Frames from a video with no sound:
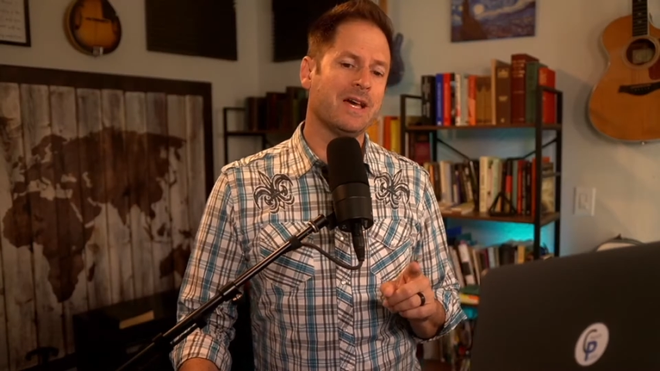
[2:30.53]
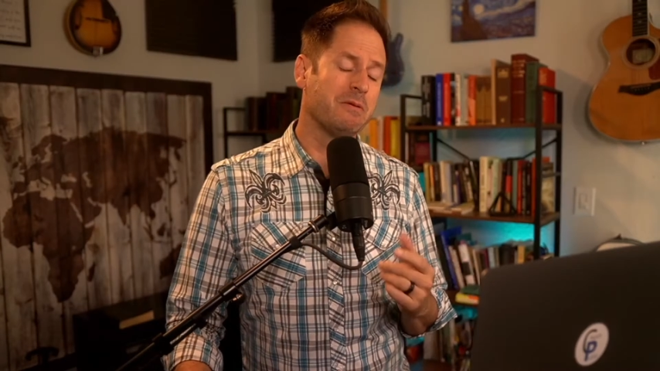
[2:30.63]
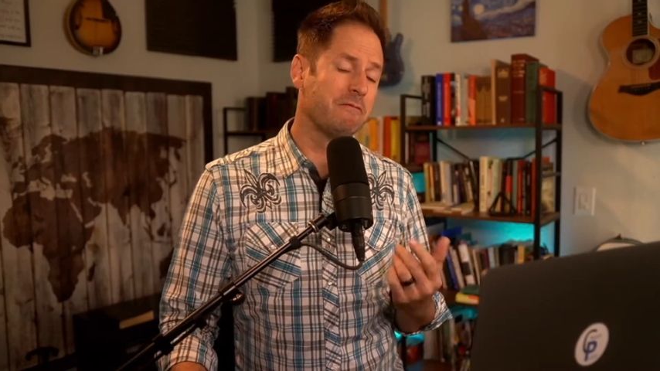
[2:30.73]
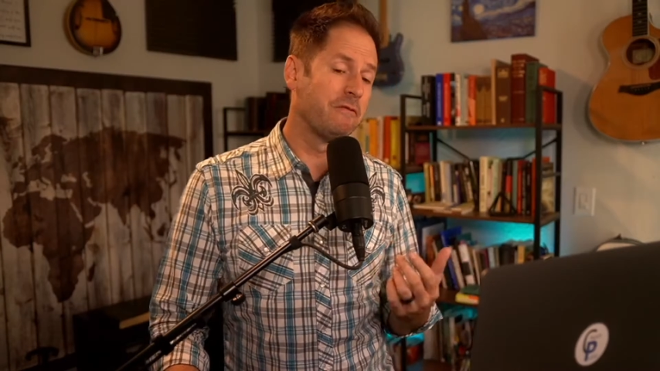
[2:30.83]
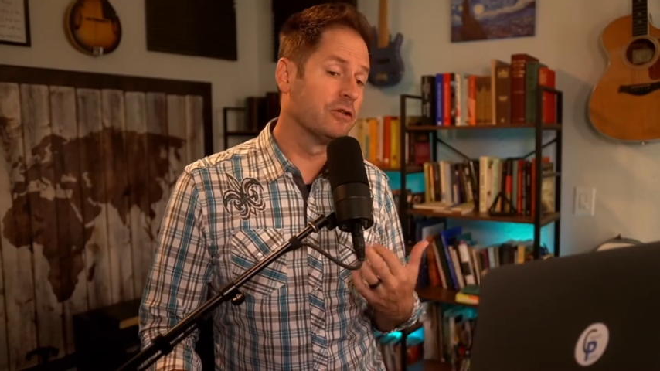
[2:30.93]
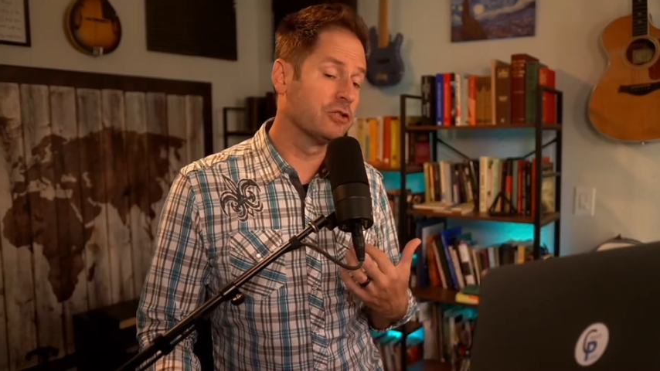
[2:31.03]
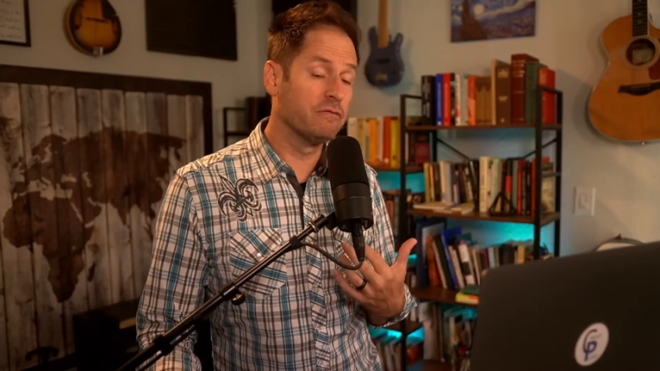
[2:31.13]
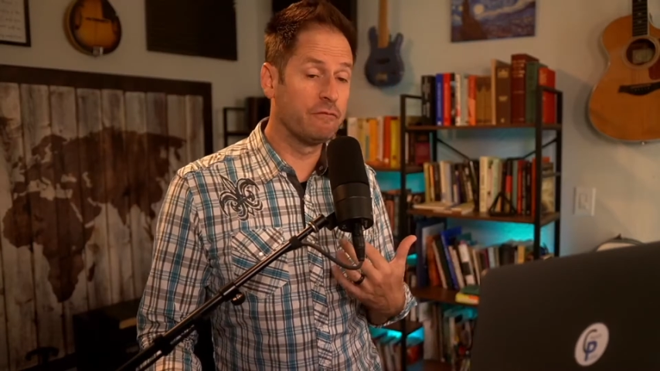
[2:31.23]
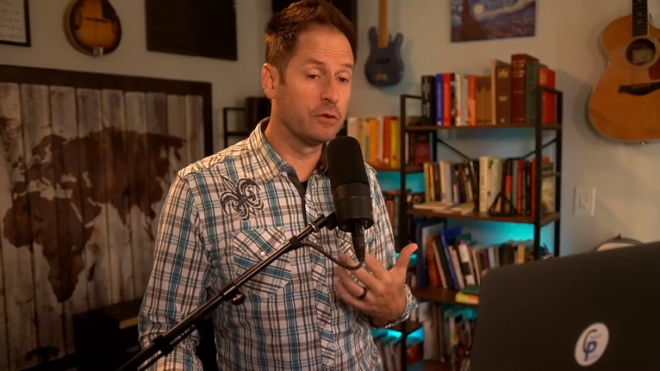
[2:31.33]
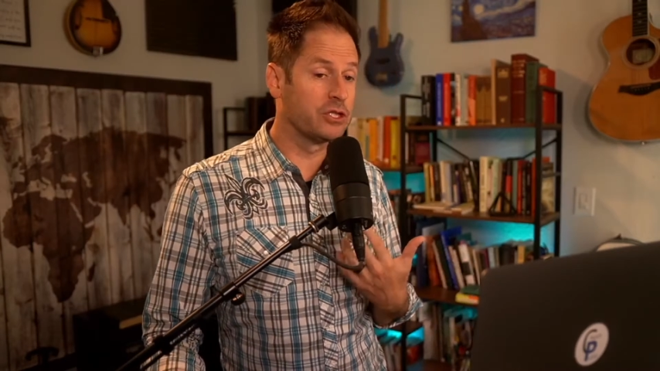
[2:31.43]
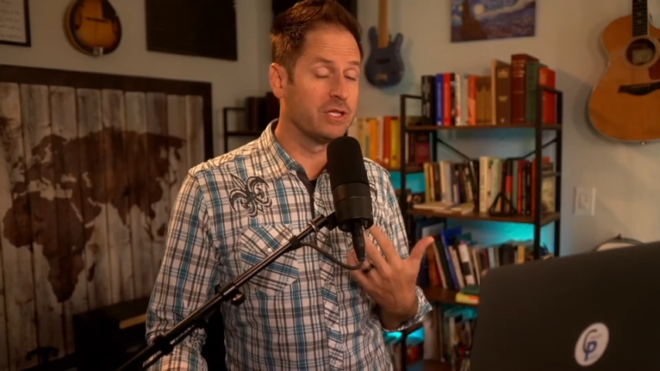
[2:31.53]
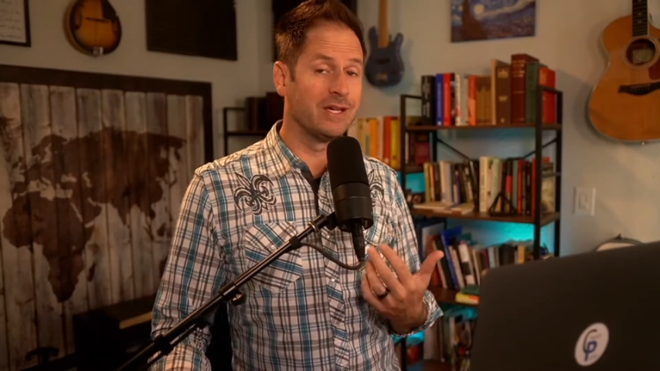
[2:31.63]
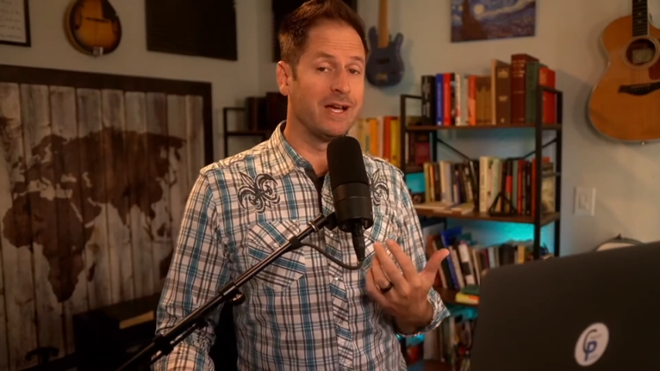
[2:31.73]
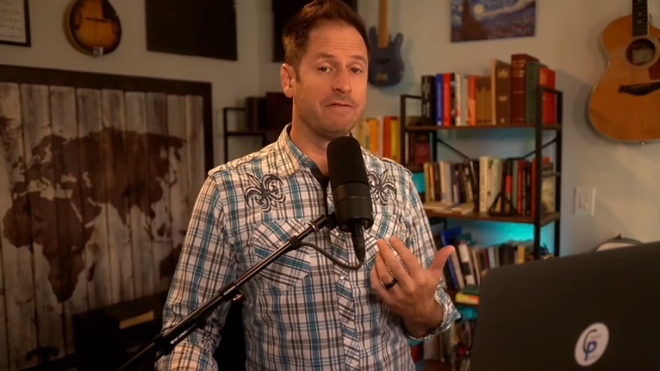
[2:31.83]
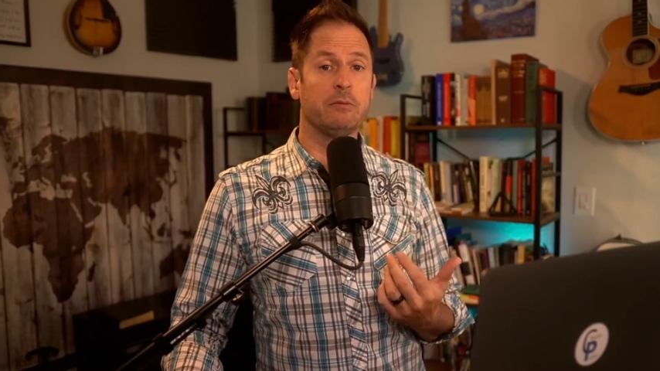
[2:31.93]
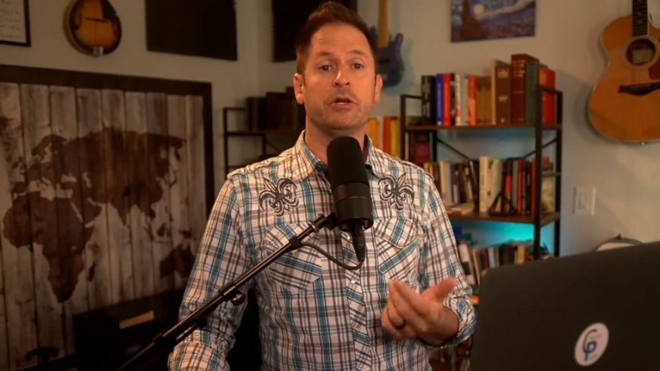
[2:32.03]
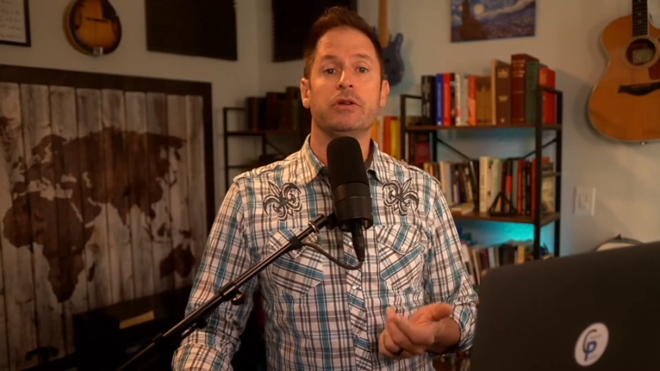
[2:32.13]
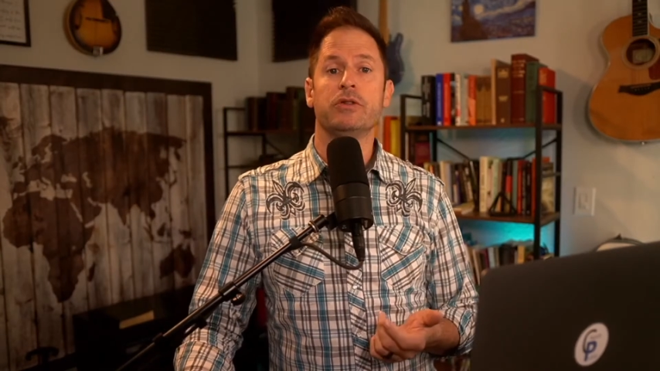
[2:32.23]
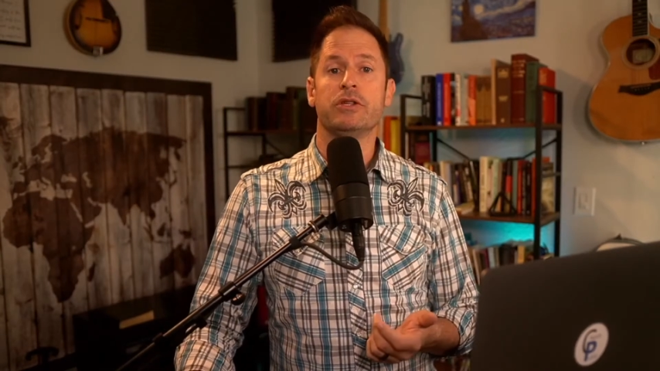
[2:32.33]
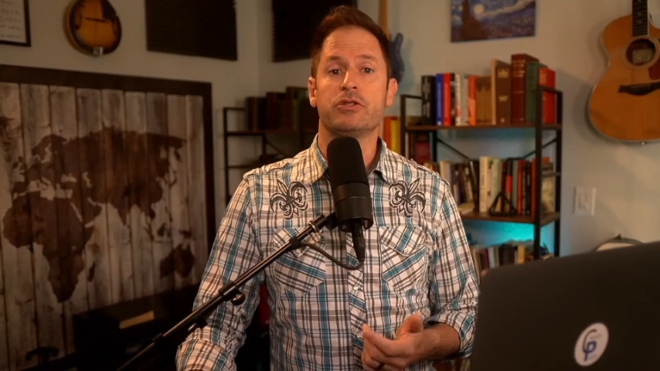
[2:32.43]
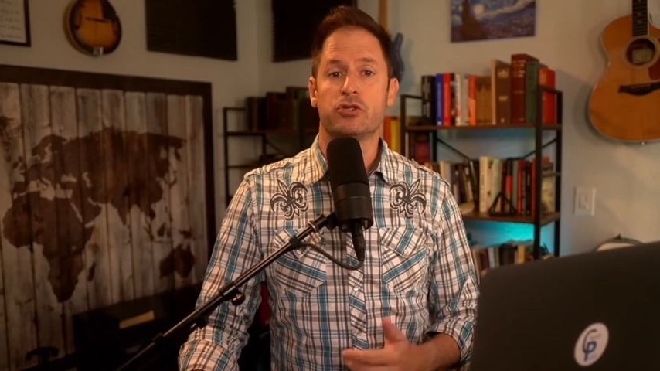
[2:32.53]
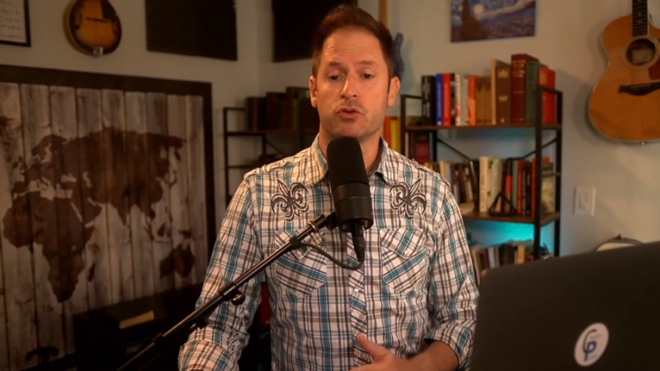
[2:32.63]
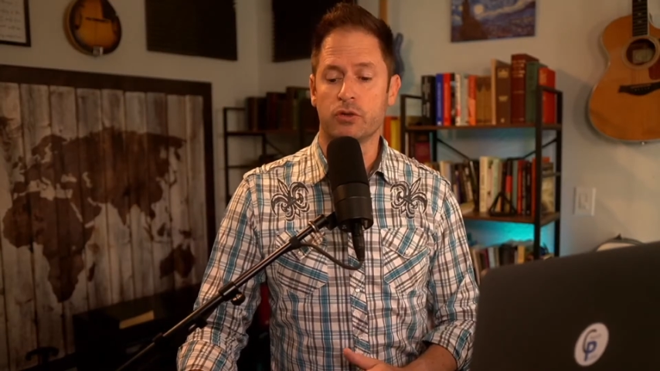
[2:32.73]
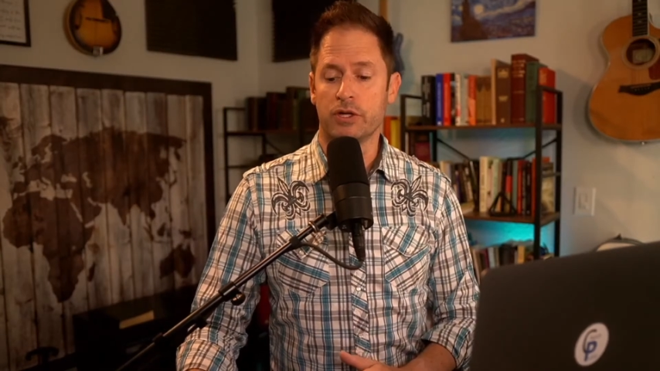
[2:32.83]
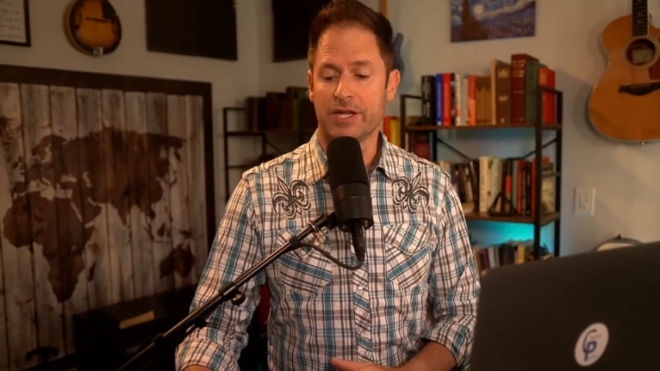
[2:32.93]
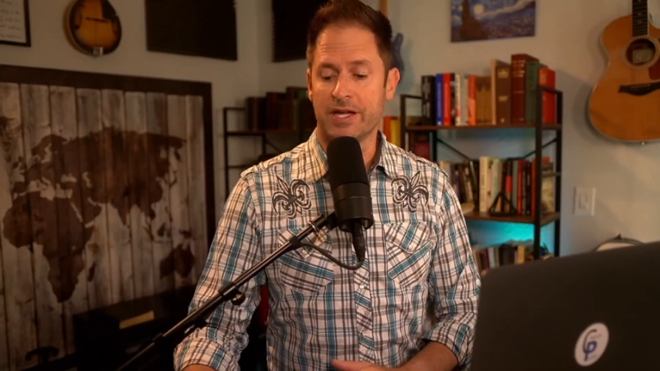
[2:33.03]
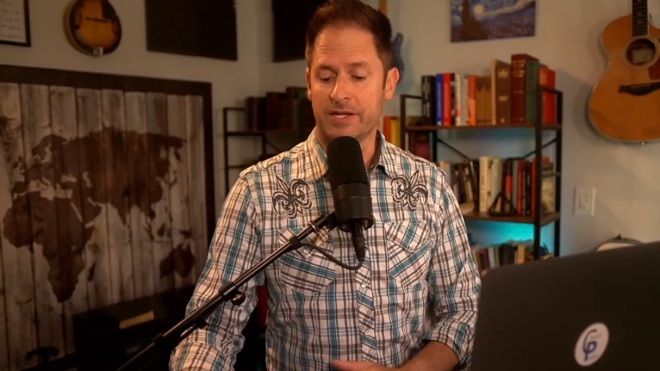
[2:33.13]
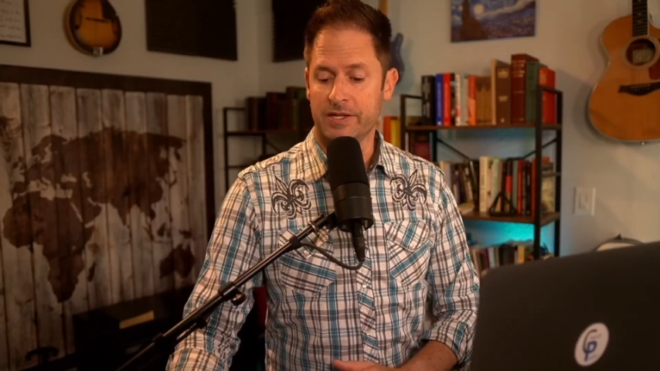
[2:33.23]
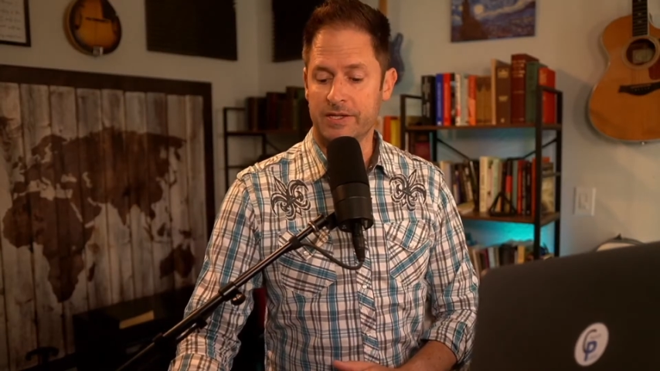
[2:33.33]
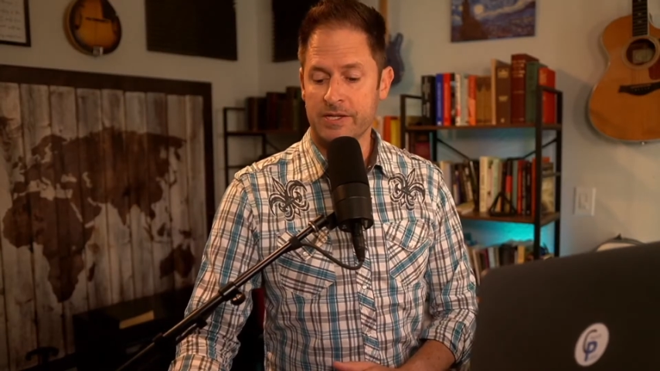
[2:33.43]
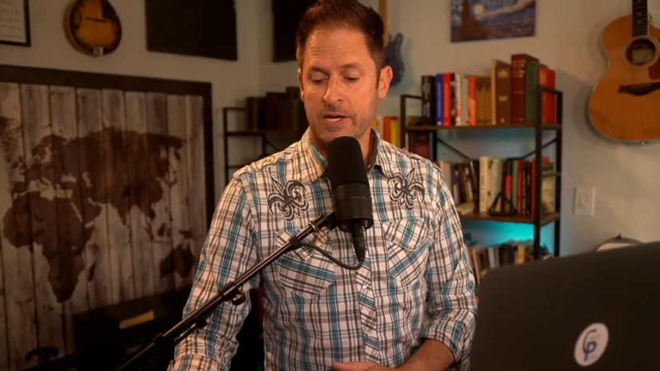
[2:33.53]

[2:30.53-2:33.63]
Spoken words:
But first, unfortunately, I have to bring you this story that is